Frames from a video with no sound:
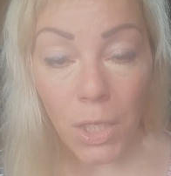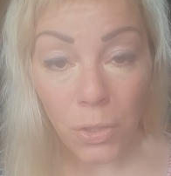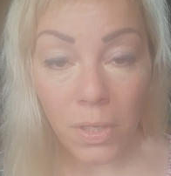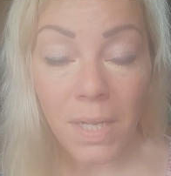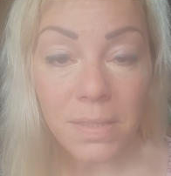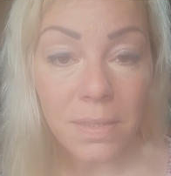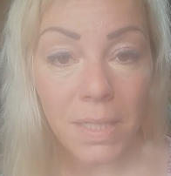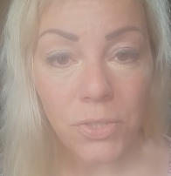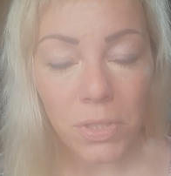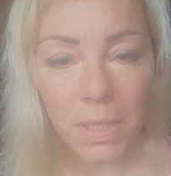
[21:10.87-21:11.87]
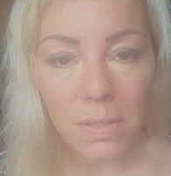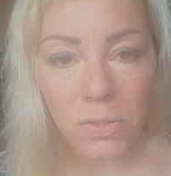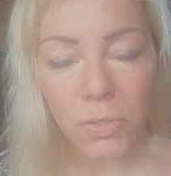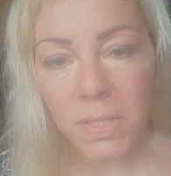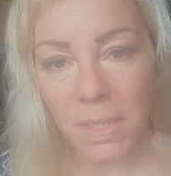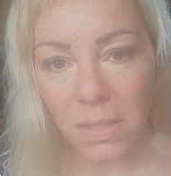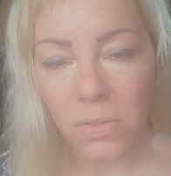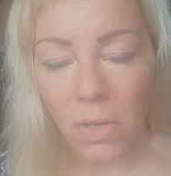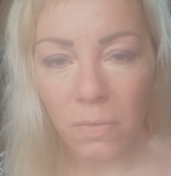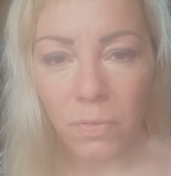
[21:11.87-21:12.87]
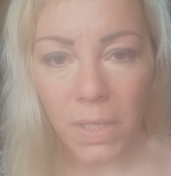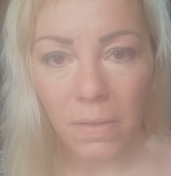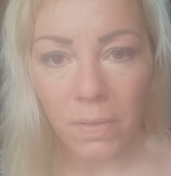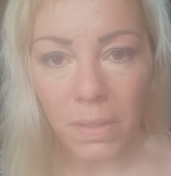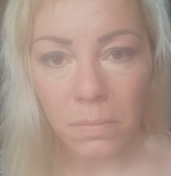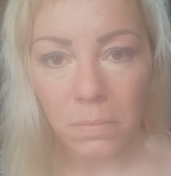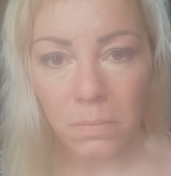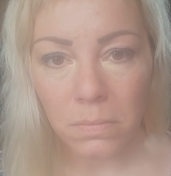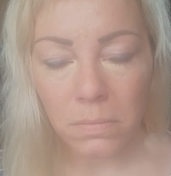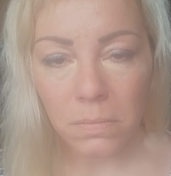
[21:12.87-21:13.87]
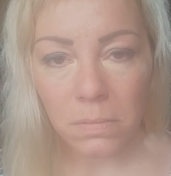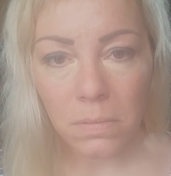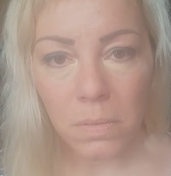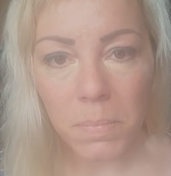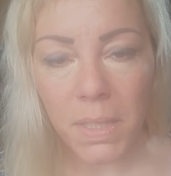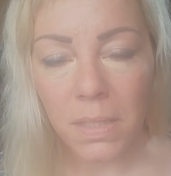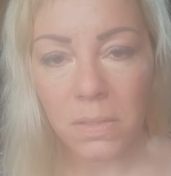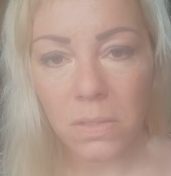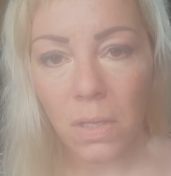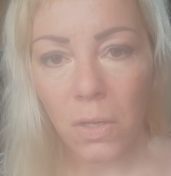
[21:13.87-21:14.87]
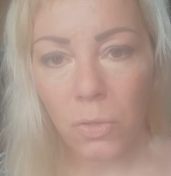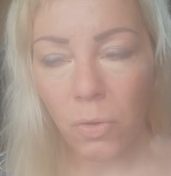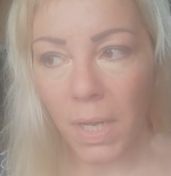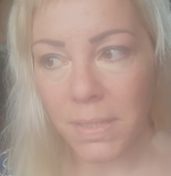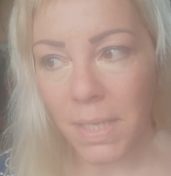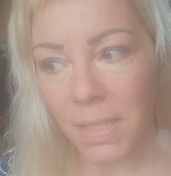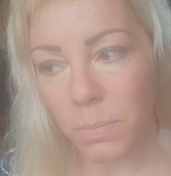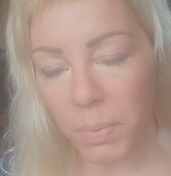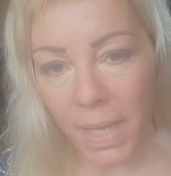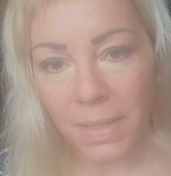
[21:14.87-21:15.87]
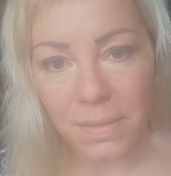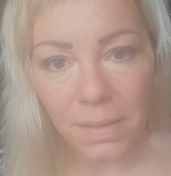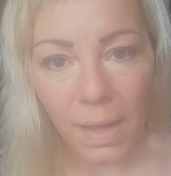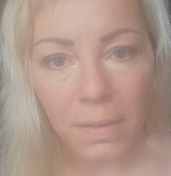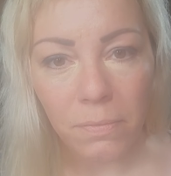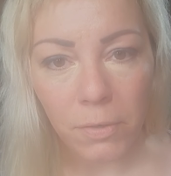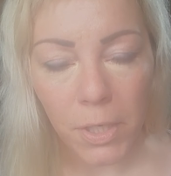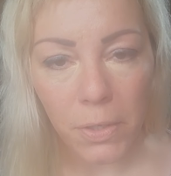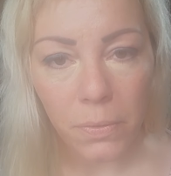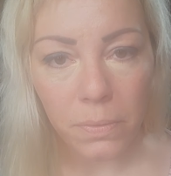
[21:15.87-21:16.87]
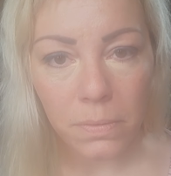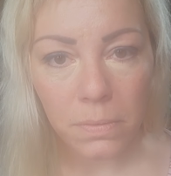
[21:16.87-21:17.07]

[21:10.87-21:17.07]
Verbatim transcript: Your consolation is your sins are forgiven because Christ has bled and died for you.